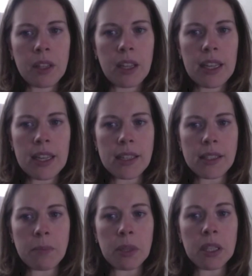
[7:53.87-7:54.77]

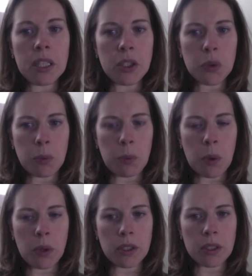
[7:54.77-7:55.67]
is police
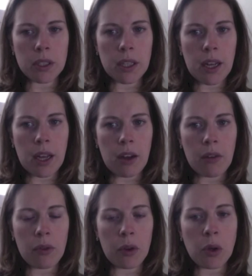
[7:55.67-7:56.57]
reports
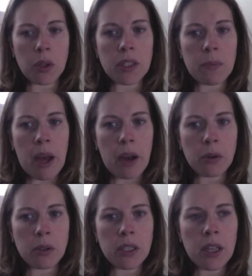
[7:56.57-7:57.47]
for your
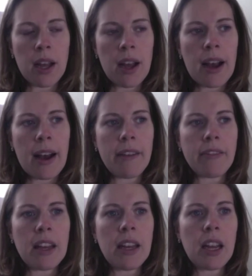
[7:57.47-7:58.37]
spouse of
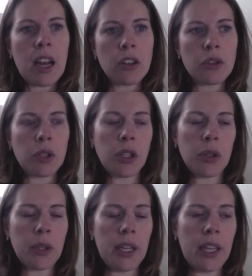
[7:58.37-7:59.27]
any
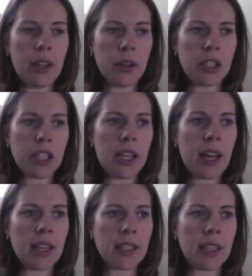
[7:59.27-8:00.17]
country he or she
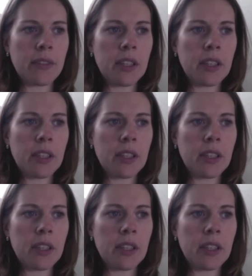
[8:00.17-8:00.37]
has lived